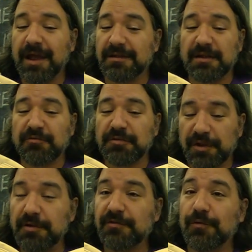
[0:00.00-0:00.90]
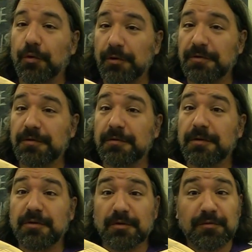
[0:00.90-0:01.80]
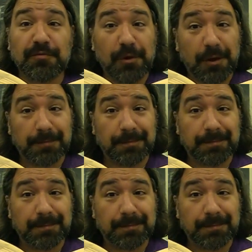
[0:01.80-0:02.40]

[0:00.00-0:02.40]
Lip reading: And as a result, of course, consumers won.